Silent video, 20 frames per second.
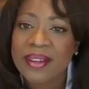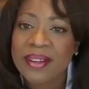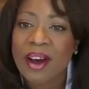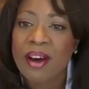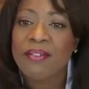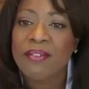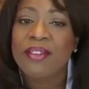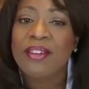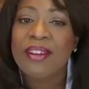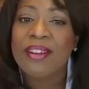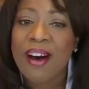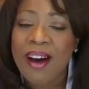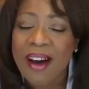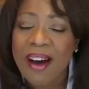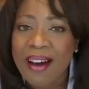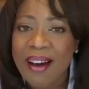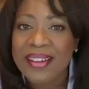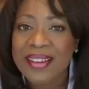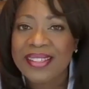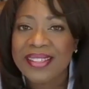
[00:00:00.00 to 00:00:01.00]
of
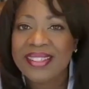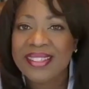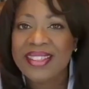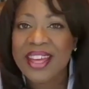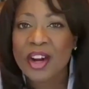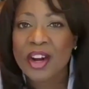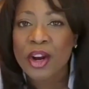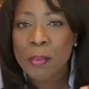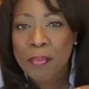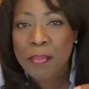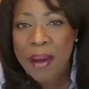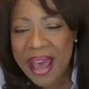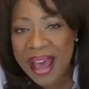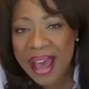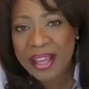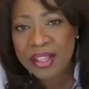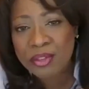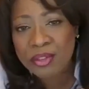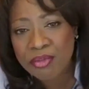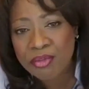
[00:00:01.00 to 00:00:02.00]
laws that are
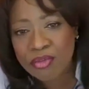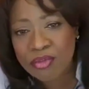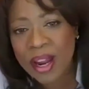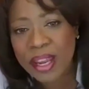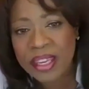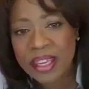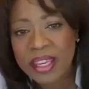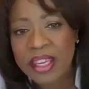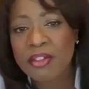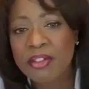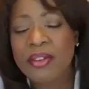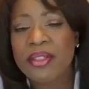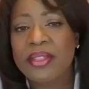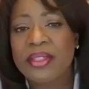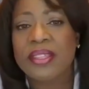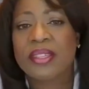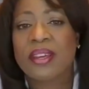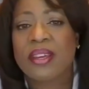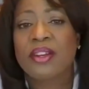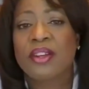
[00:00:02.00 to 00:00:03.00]
passed right here in this
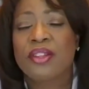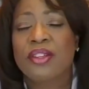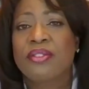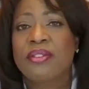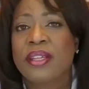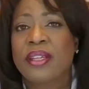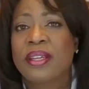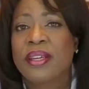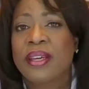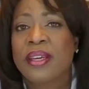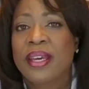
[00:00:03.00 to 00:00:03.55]
country.